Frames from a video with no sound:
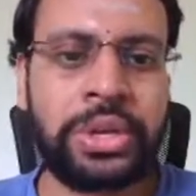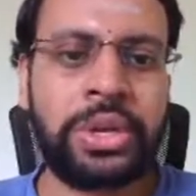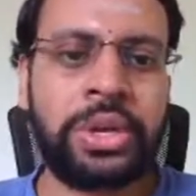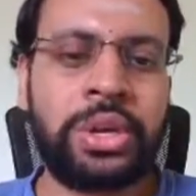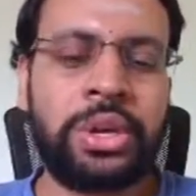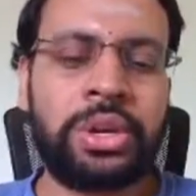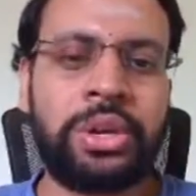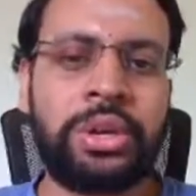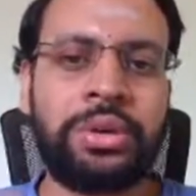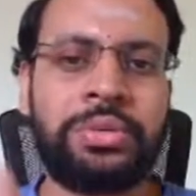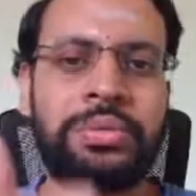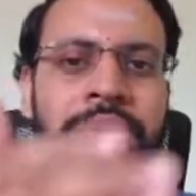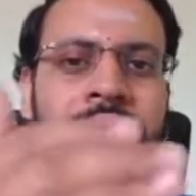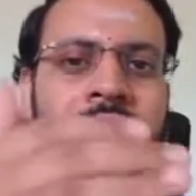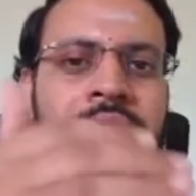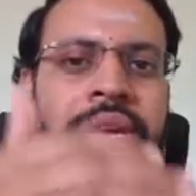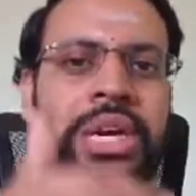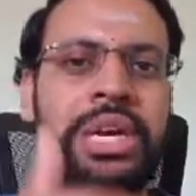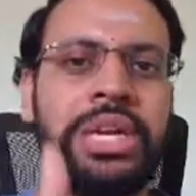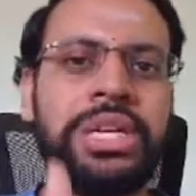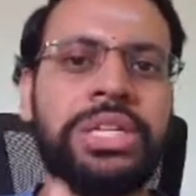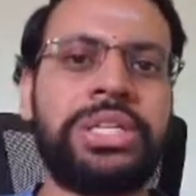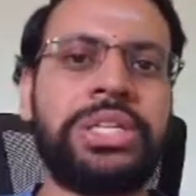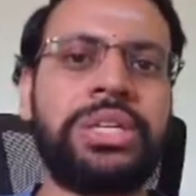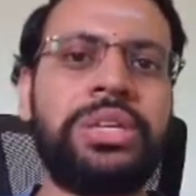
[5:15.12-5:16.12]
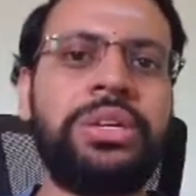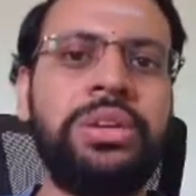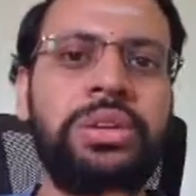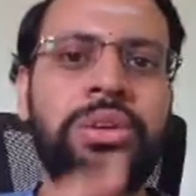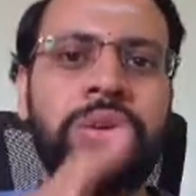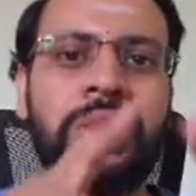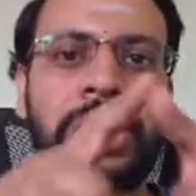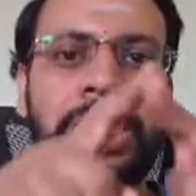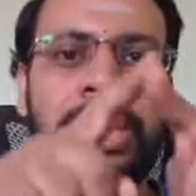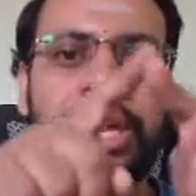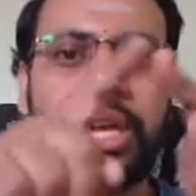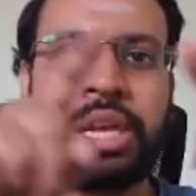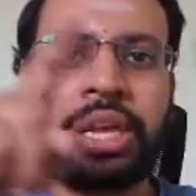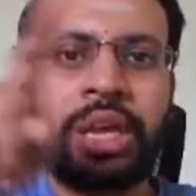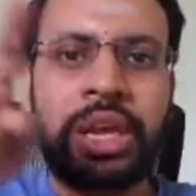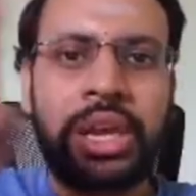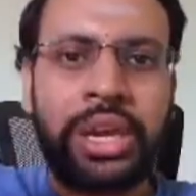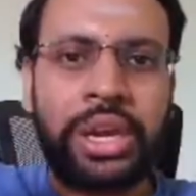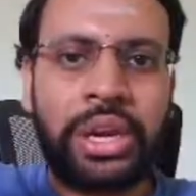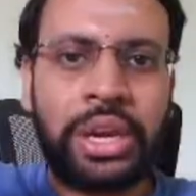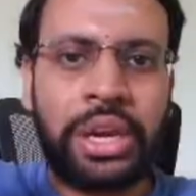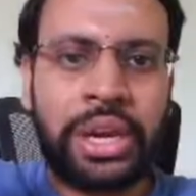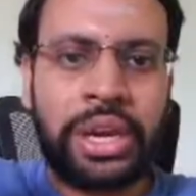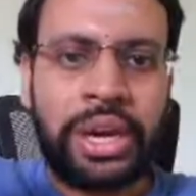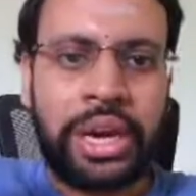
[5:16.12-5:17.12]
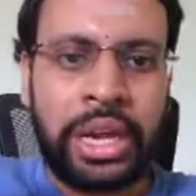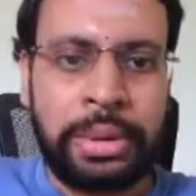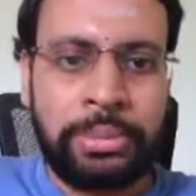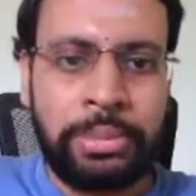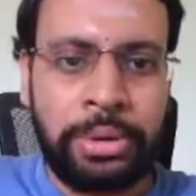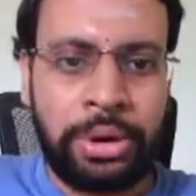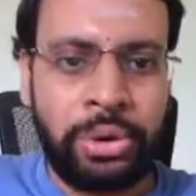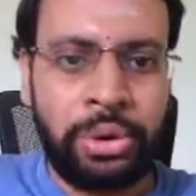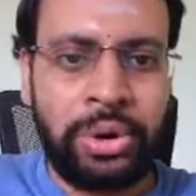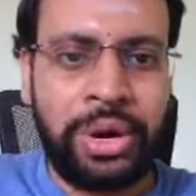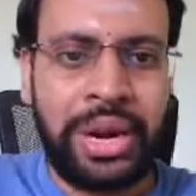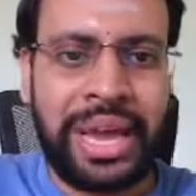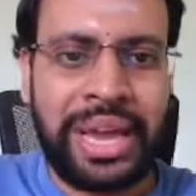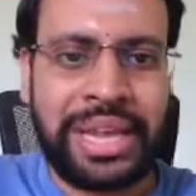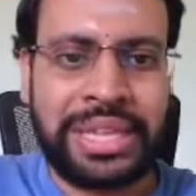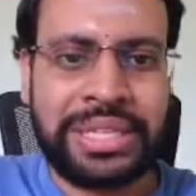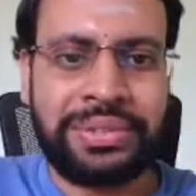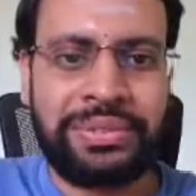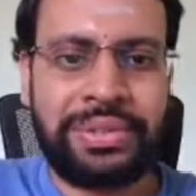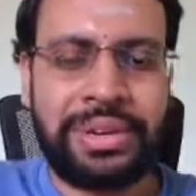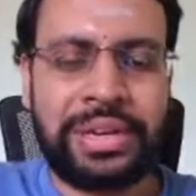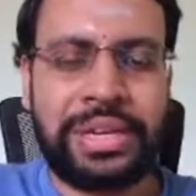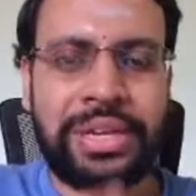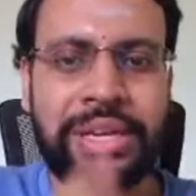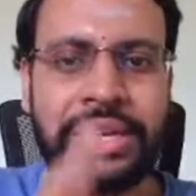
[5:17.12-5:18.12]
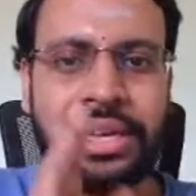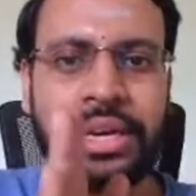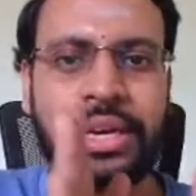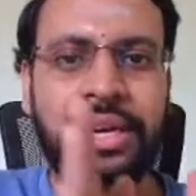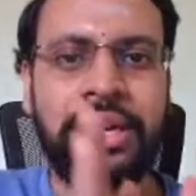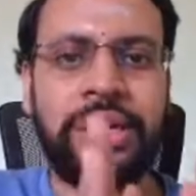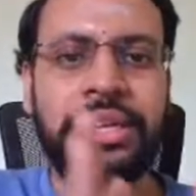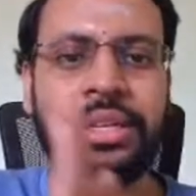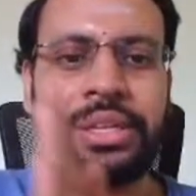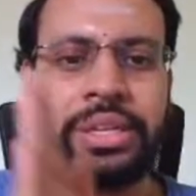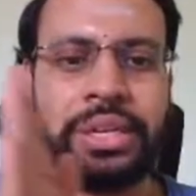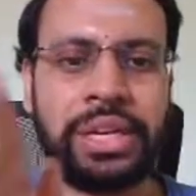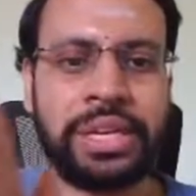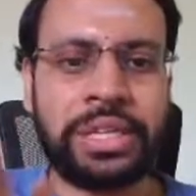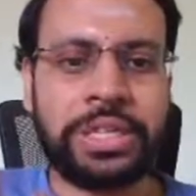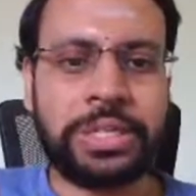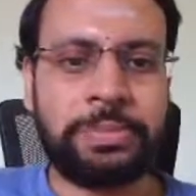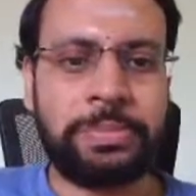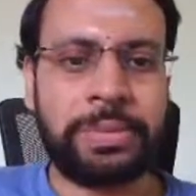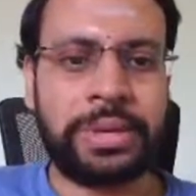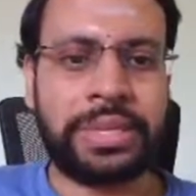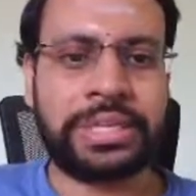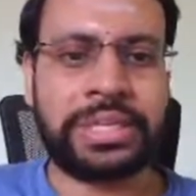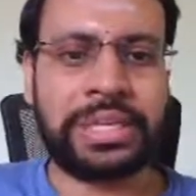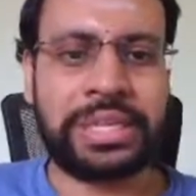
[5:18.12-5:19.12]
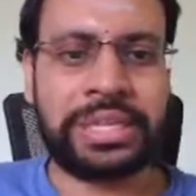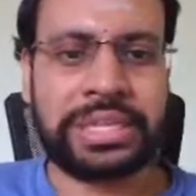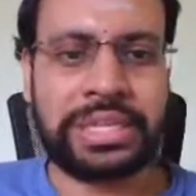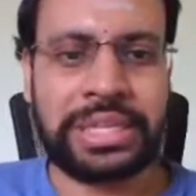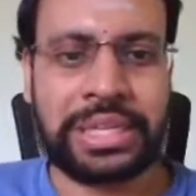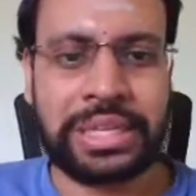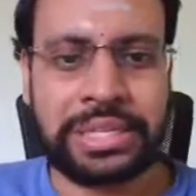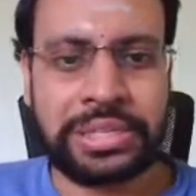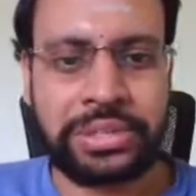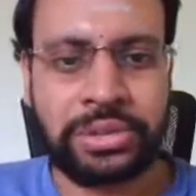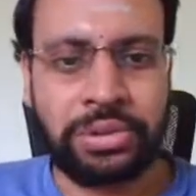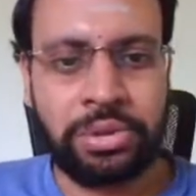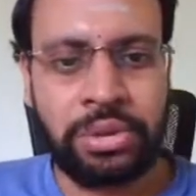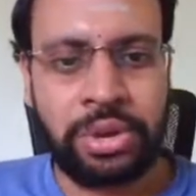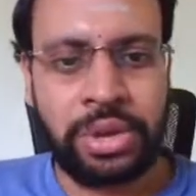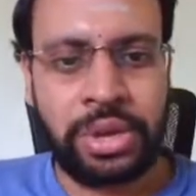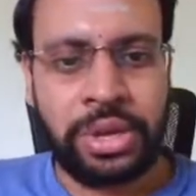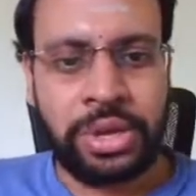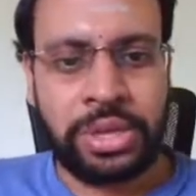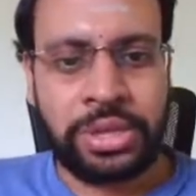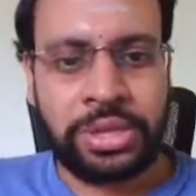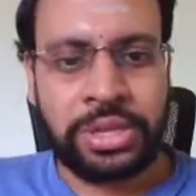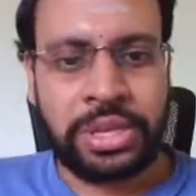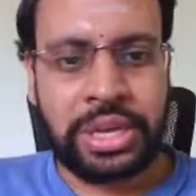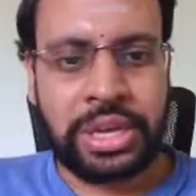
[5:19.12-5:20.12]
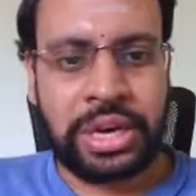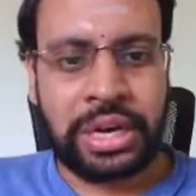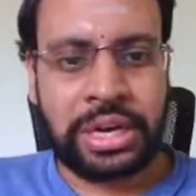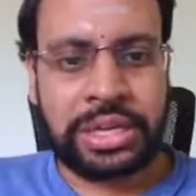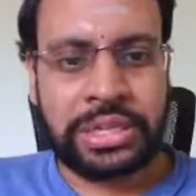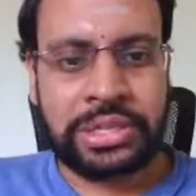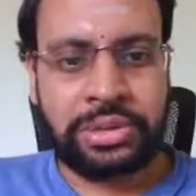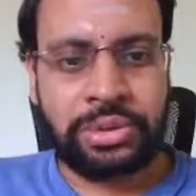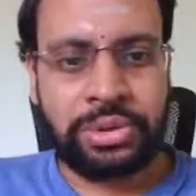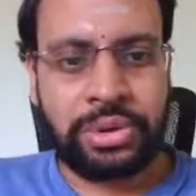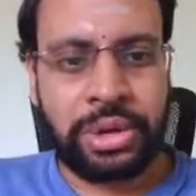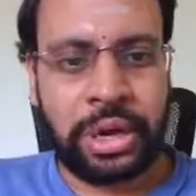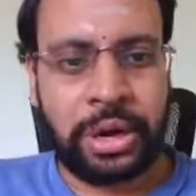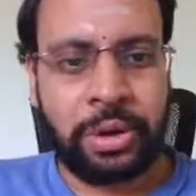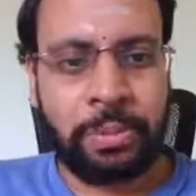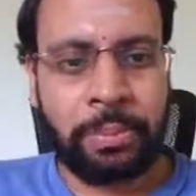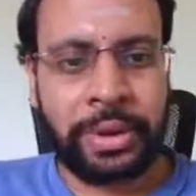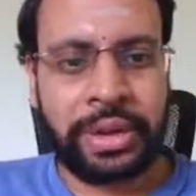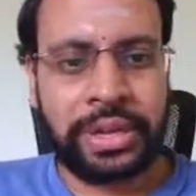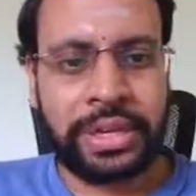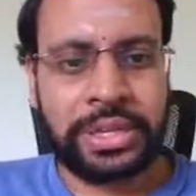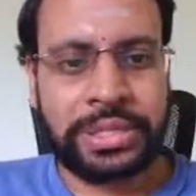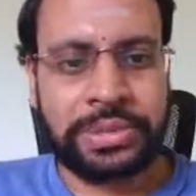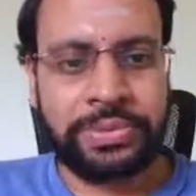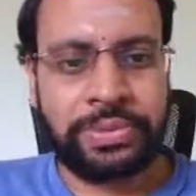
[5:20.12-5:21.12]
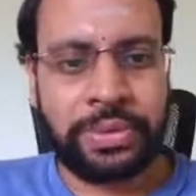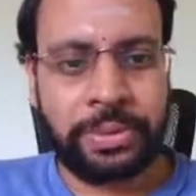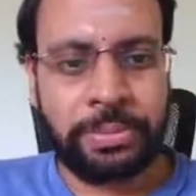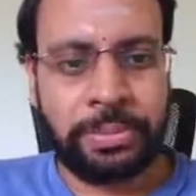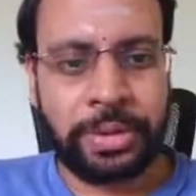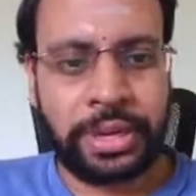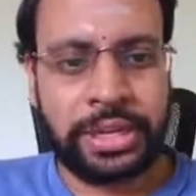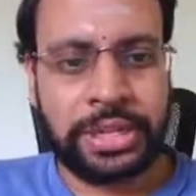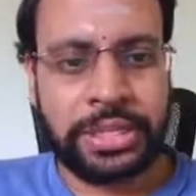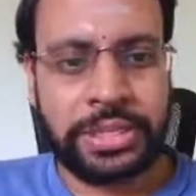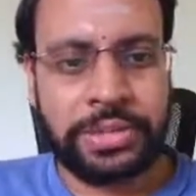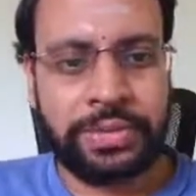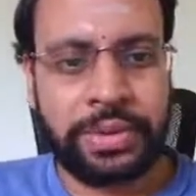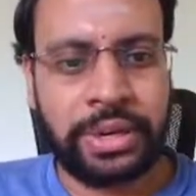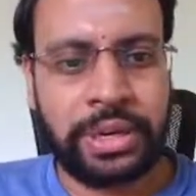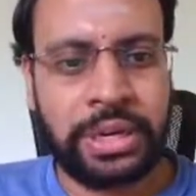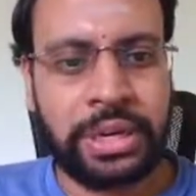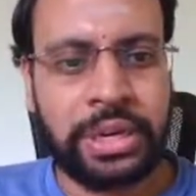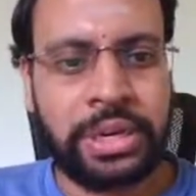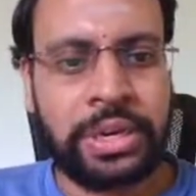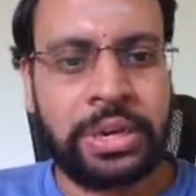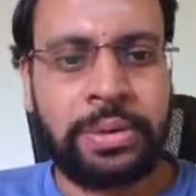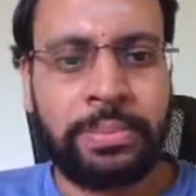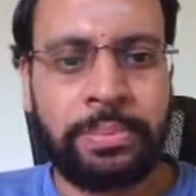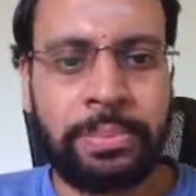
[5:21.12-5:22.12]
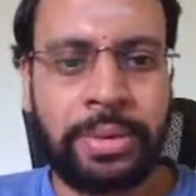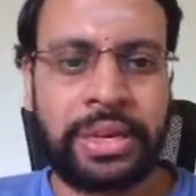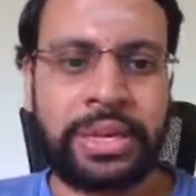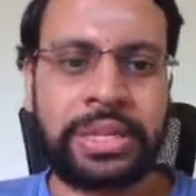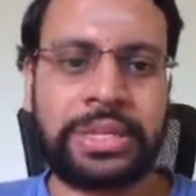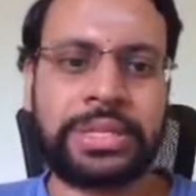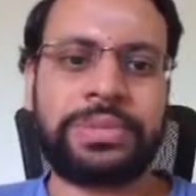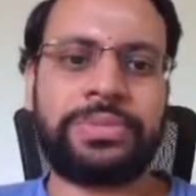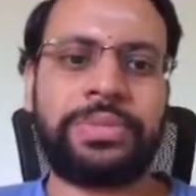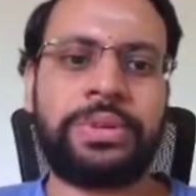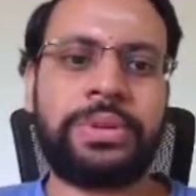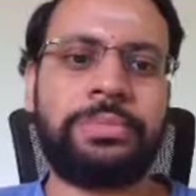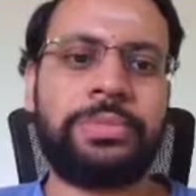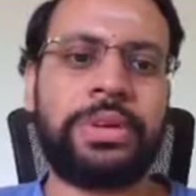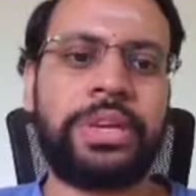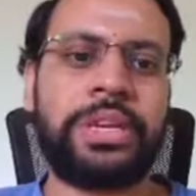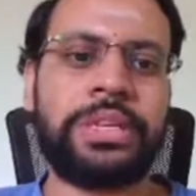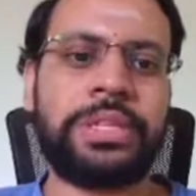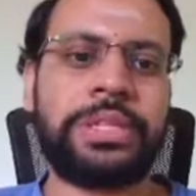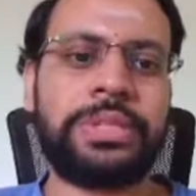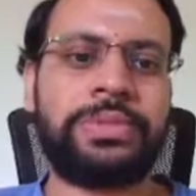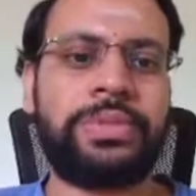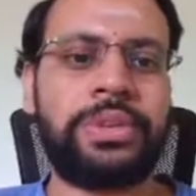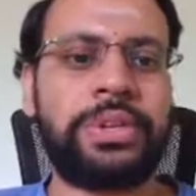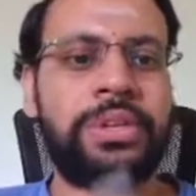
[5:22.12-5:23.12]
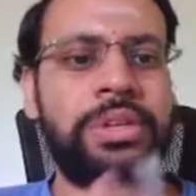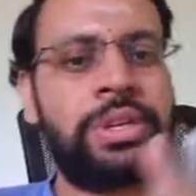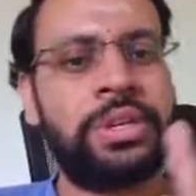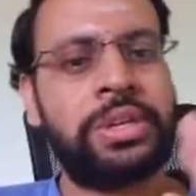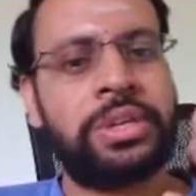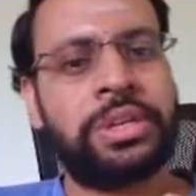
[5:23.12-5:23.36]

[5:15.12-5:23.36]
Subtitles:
Now in addition, you are taking a neighborhood as well here, the next pixels also, there also you have -1 -1 -1 -1.